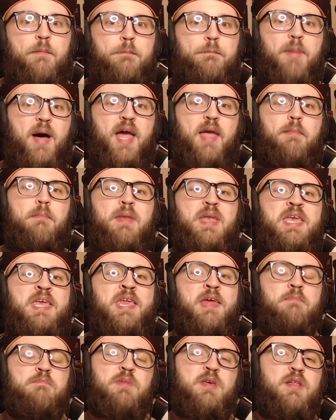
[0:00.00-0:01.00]
By
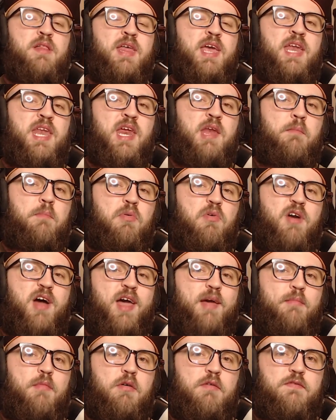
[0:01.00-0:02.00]
manipulating
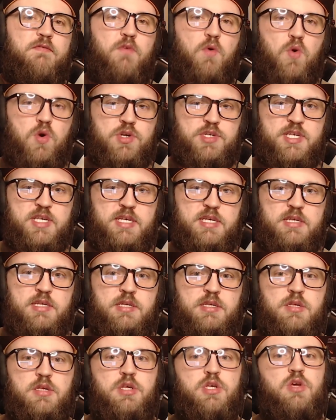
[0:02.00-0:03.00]
primal
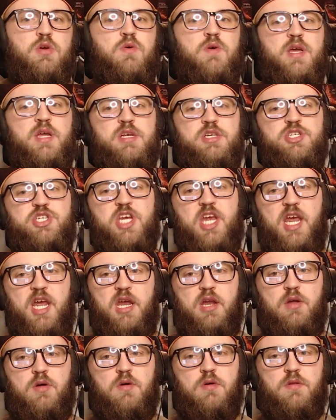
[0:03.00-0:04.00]
forces, you can
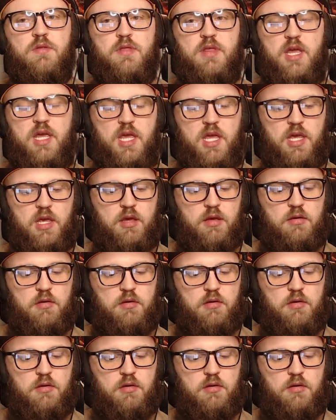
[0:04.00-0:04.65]
channel the